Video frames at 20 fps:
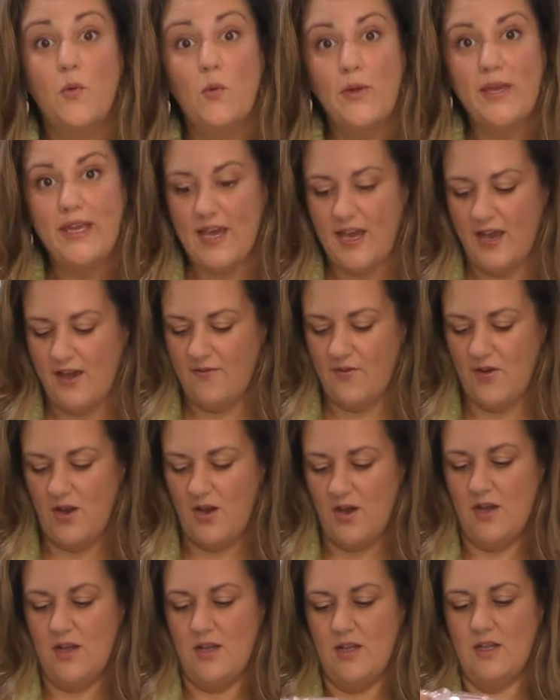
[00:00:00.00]
We have
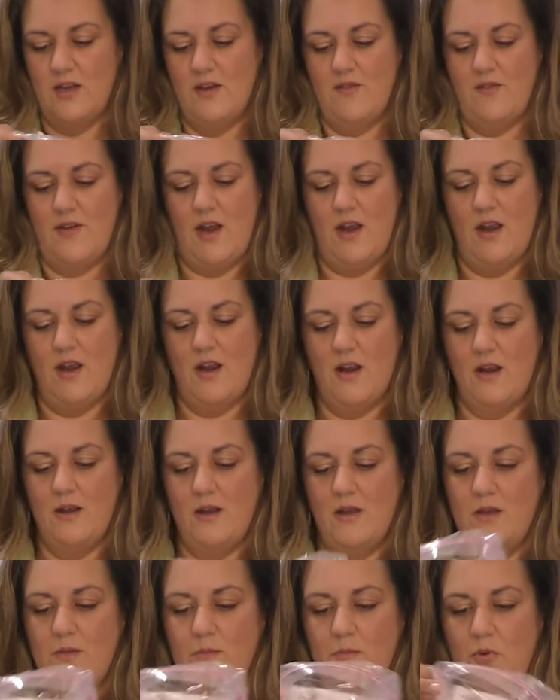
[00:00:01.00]
all of our
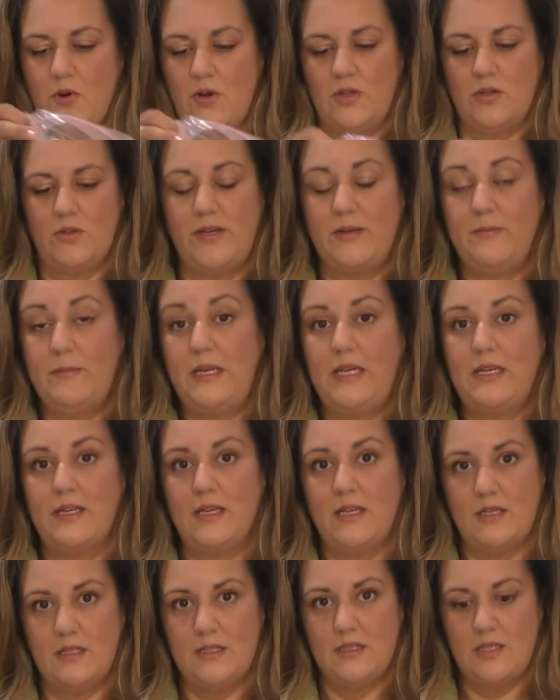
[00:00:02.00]
pork loin meat
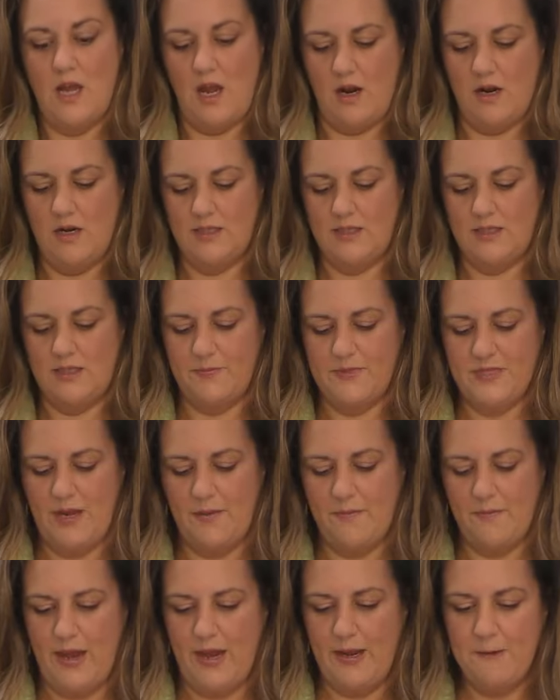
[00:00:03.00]
in our
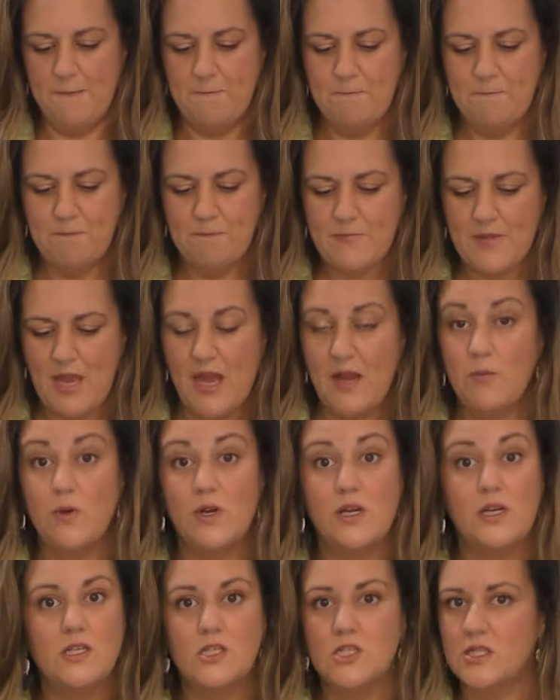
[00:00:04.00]
Ziploc bag, and
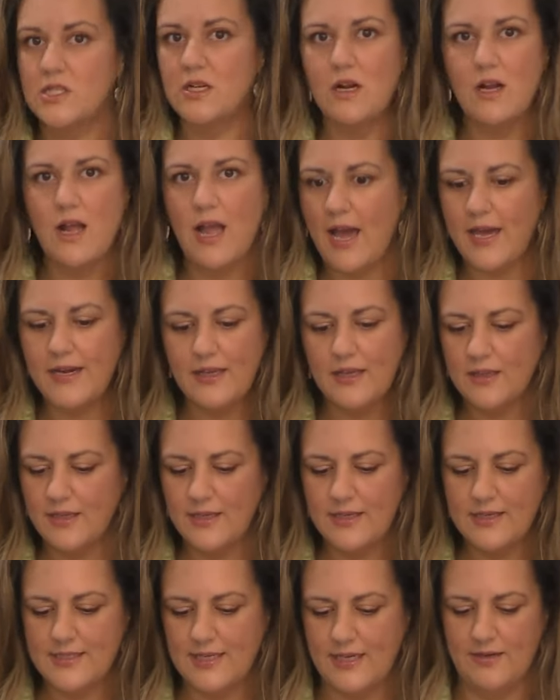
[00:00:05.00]
we're gonna just start adding
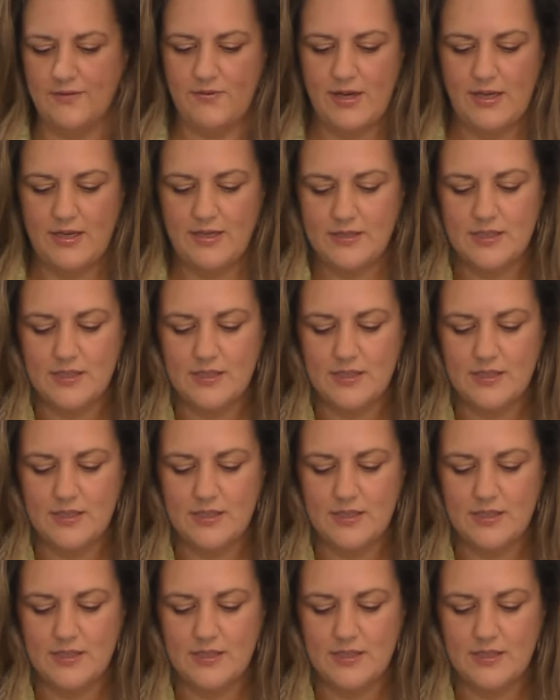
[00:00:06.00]
things in, right?